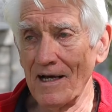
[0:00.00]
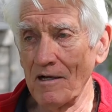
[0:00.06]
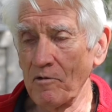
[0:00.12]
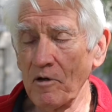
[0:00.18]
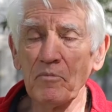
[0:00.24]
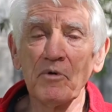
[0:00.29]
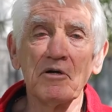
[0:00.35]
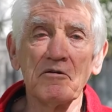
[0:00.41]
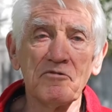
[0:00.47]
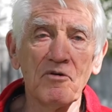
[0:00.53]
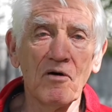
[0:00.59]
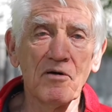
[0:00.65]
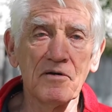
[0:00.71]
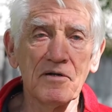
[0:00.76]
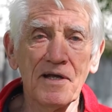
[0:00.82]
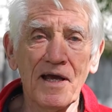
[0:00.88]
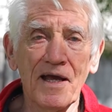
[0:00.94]
we moved
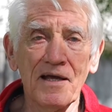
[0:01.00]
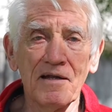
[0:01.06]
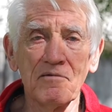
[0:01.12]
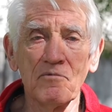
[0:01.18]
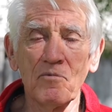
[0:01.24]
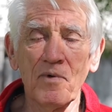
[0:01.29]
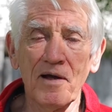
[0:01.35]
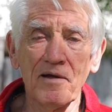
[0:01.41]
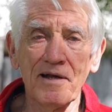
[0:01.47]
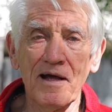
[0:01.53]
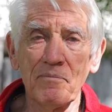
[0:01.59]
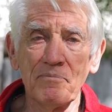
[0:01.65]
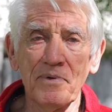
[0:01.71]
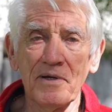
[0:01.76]
on and wound up